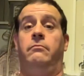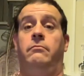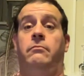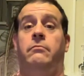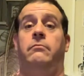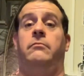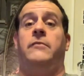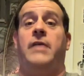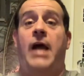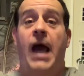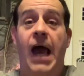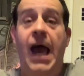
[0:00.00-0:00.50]

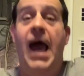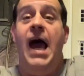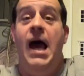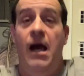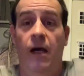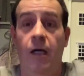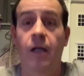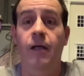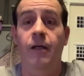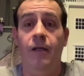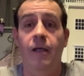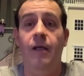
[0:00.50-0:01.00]
Yeah,
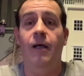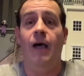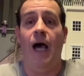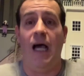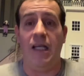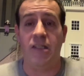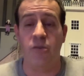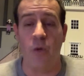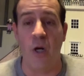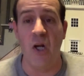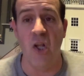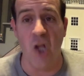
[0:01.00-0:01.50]

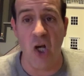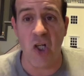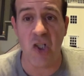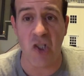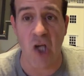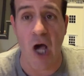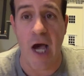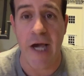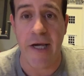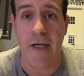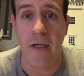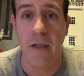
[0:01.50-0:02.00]
that's what it looks
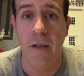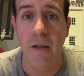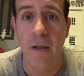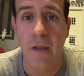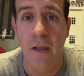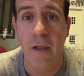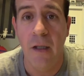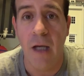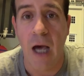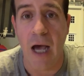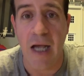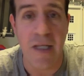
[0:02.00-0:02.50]
like.
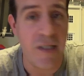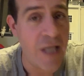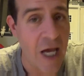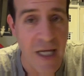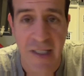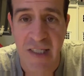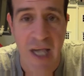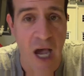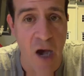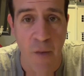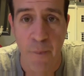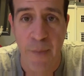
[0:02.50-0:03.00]

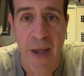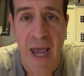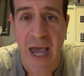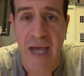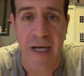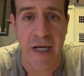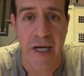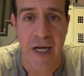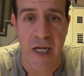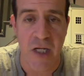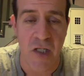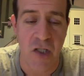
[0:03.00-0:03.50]
That's how bad
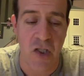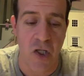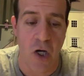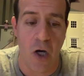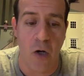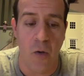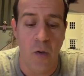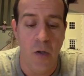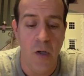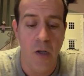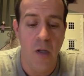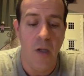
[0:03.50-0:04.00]
it is.
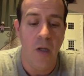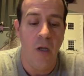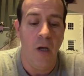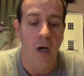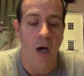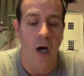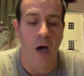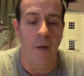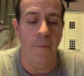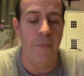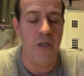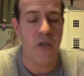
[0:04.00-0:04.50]
So,
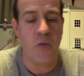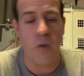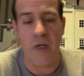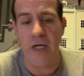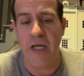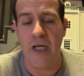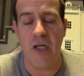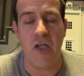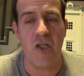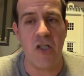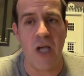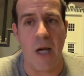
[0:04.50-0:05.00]
between the
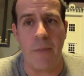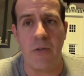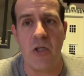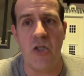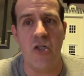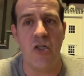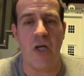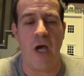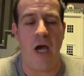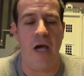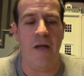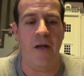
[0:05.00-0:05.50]

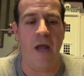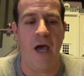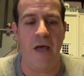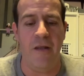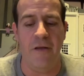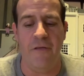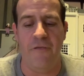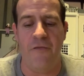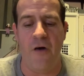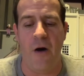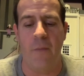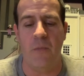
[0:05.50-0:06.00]
interceptions and
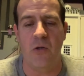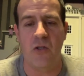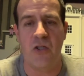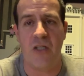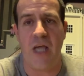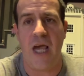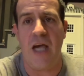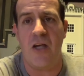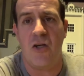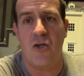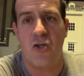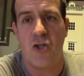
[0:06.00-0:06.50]
the fumbles,
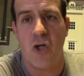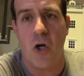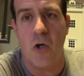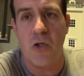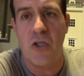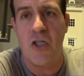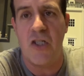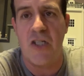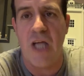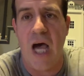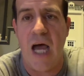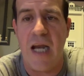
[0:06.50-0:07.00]
Daniel Jones
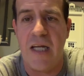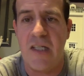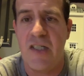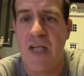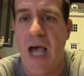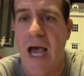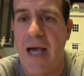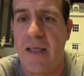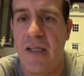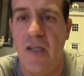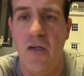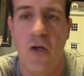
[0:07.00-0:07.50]
has not
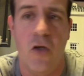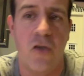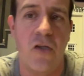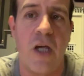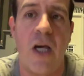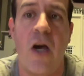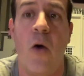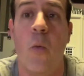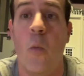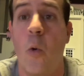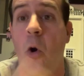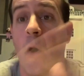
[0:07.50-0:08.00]
exactly looked
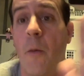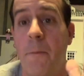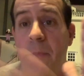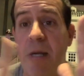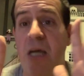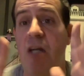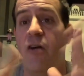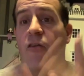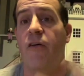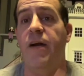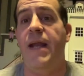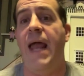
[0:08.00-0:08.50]
like a world
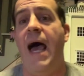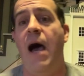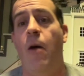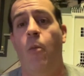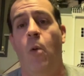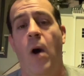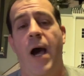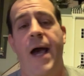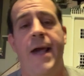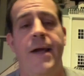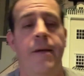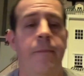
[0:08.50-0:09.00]
beater in that
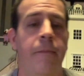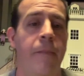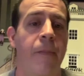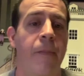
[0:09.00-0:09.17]
way.